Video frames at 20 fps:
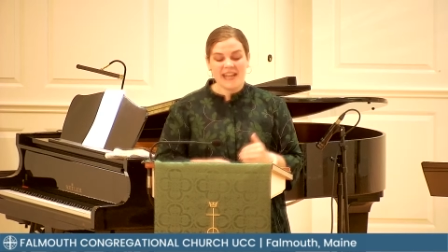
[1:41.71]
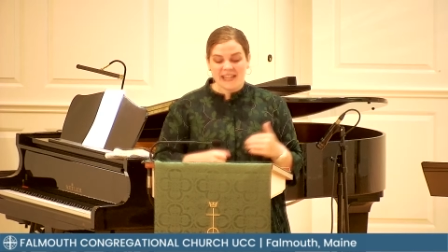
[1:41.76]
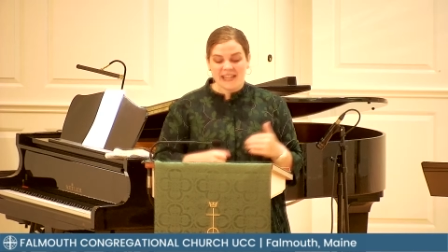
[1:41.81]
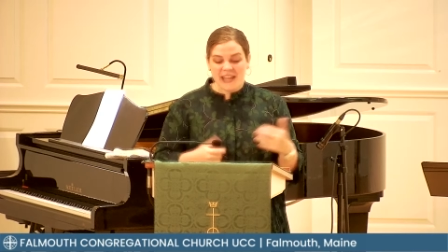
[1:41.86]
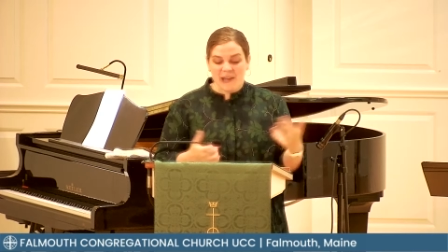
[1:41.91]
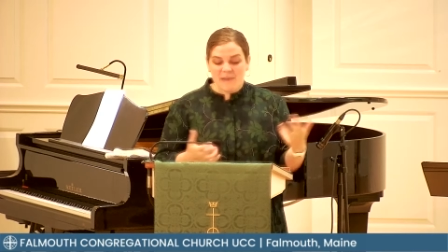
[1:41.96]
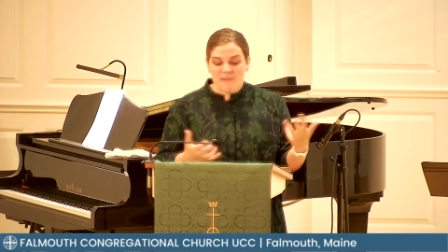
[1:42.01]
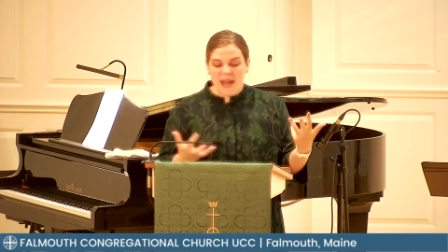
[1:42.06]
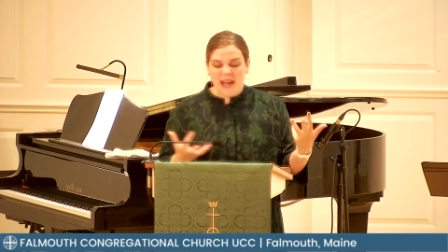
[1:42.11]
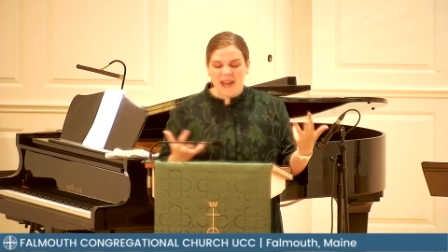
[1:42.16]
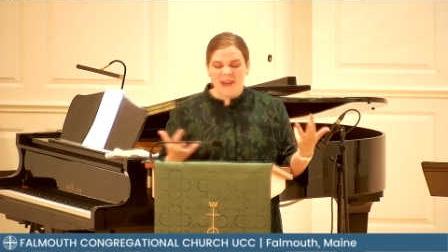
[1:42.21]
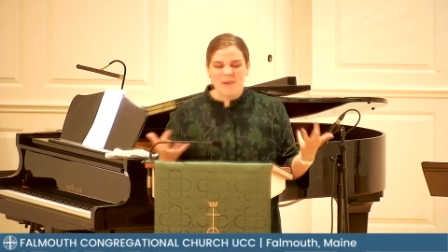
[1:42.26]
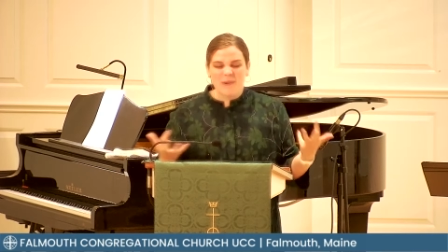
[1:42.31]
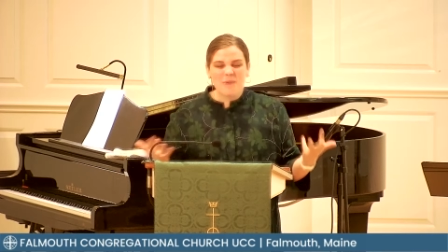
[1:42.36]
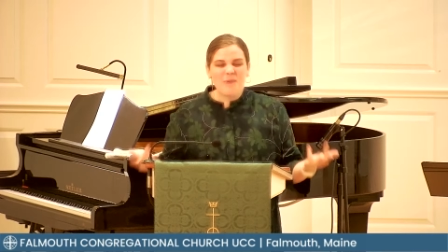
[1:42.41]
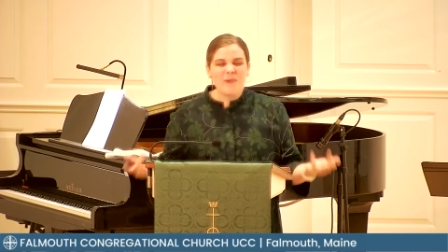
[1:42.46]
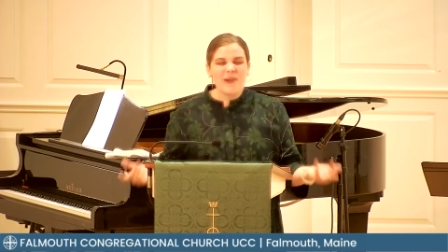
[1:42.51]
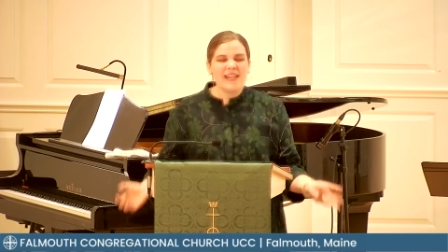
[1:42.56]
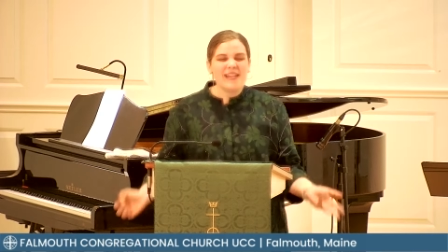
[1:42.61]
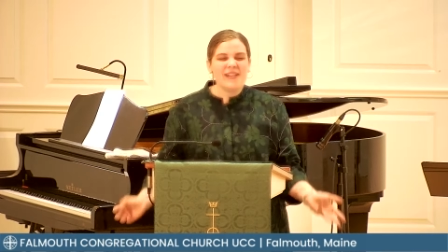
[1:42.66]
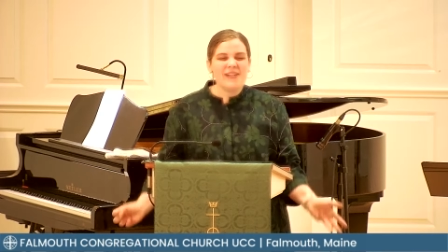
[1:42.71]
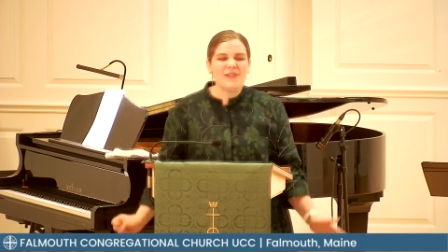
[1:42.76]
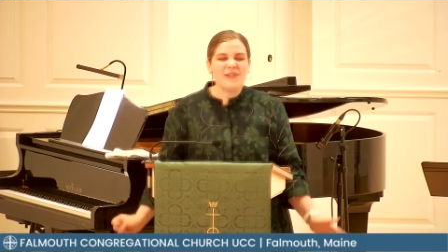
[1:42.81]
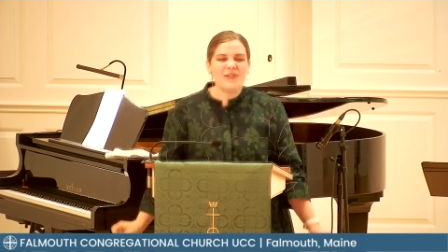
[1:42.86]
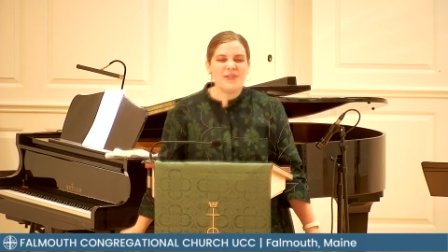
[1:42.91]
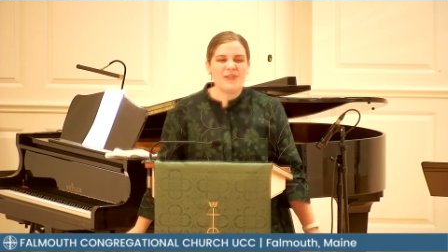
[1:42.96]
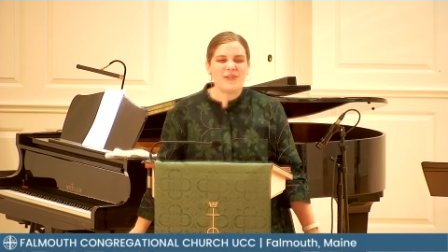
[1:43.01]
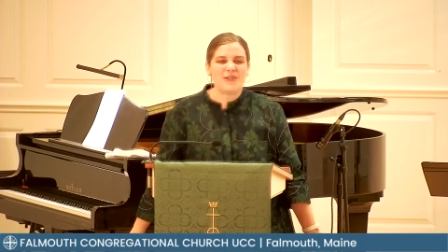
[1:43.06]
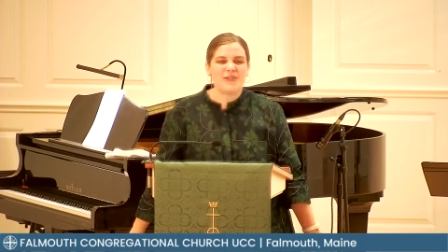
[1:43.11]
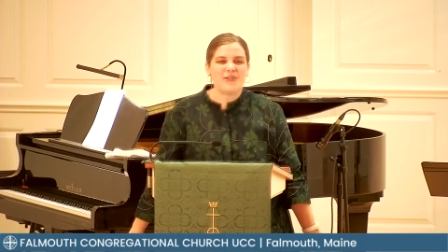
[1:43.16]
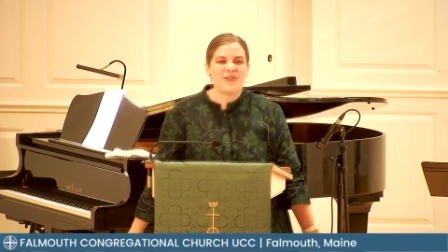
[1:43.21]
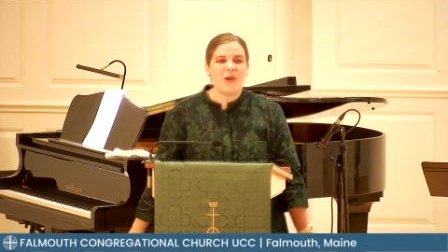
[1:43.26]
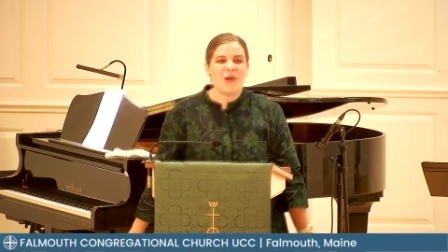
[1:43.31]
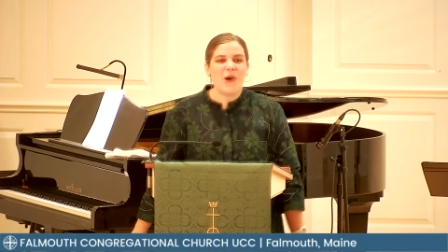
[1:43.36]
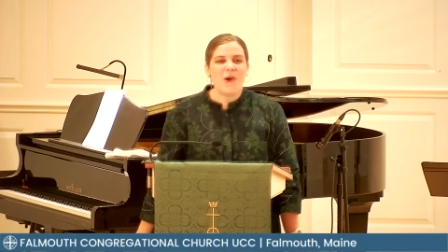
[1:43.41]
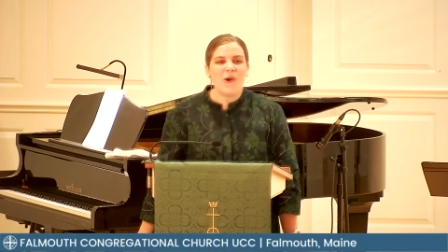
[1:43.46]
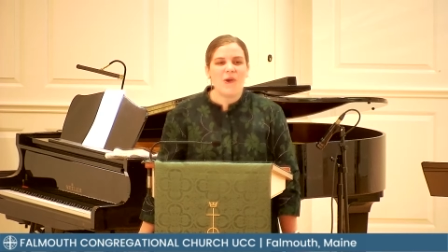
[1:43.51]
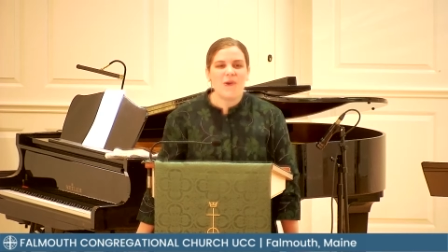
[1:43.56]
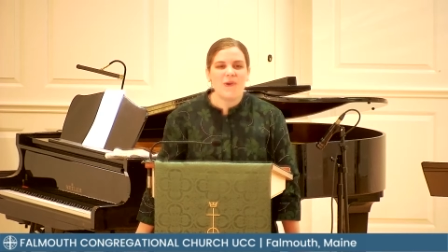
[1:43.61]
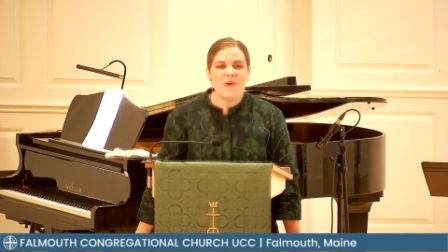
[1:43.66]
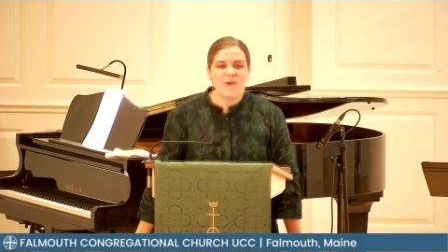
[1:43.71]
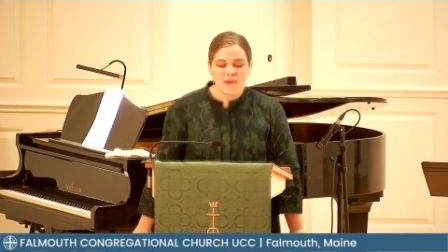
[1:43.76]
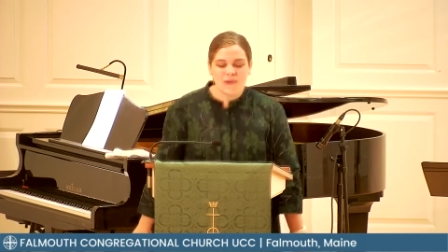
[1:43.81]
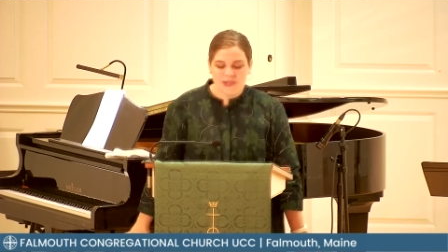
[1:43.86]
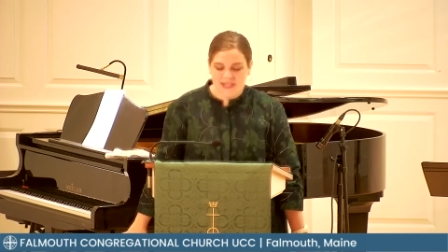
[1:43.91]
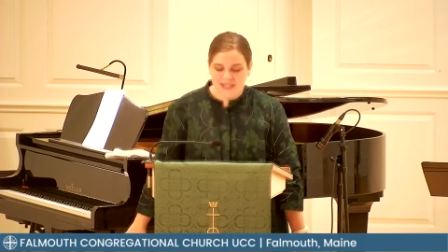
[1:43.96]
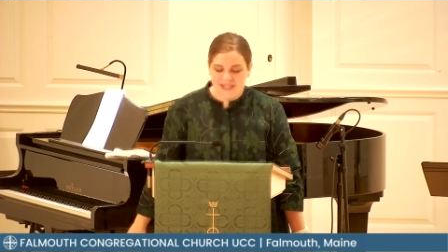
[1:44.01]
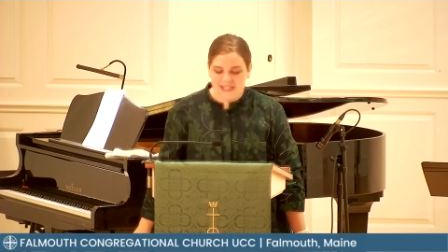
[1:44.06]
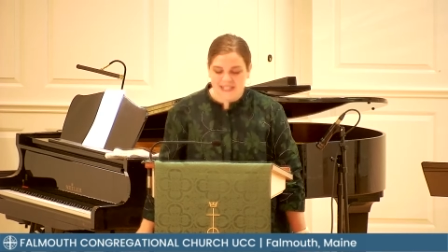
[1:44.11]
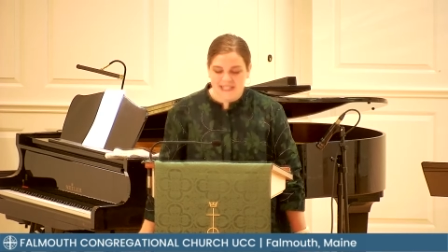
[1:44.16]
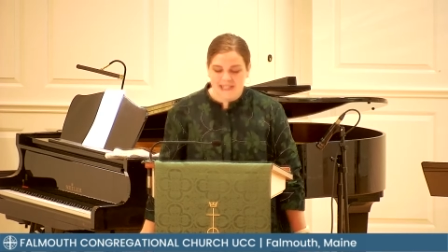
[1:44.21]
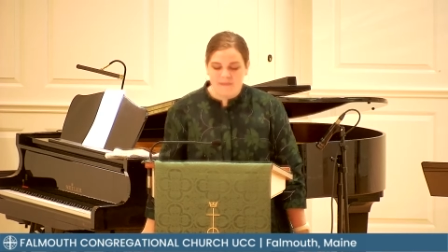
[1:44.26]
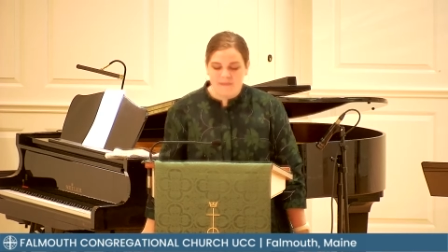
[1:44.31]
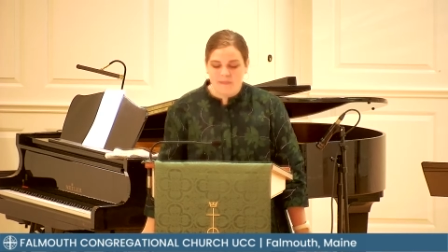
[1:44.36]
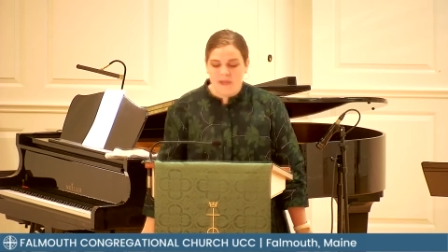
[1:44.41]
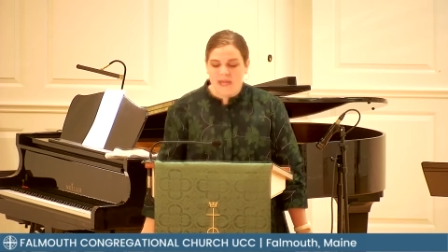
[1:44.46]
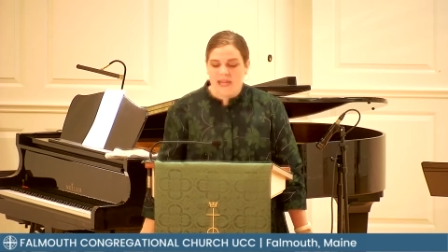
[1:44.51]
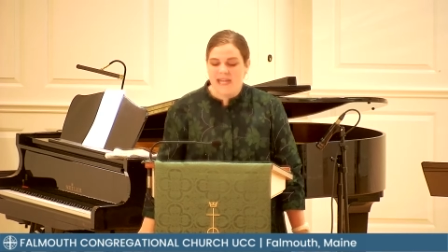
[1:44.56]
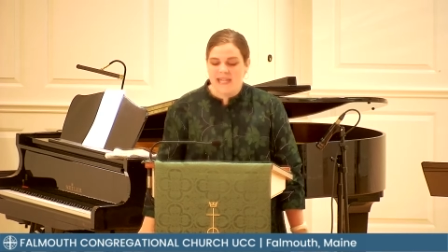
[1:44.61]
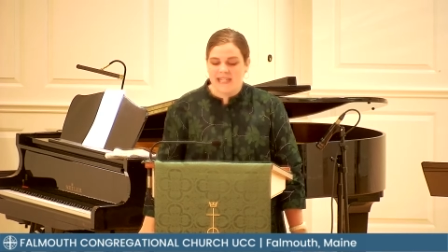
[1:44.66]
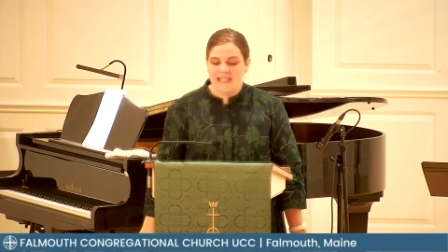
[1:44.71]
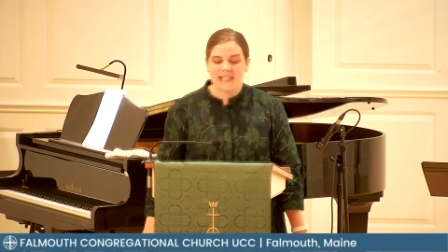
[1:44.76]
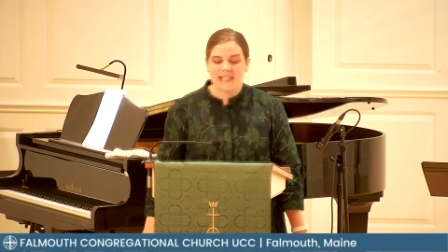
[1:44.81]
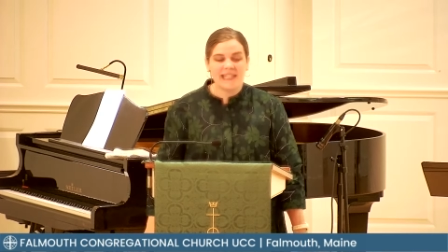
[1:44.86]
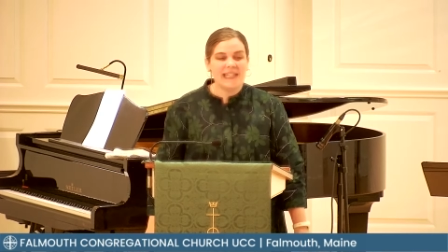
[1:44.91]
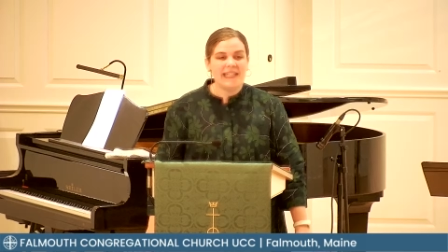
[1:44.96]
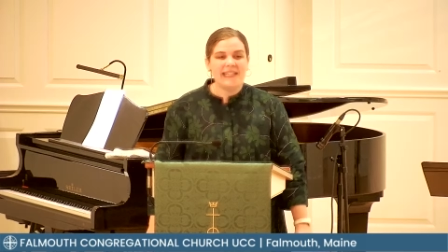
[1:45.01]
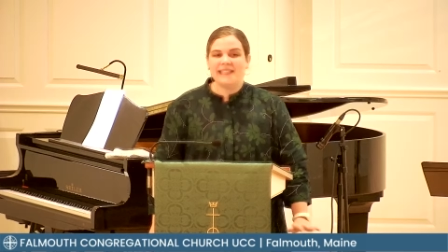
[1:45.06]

Come and wiggle your toes to the beat.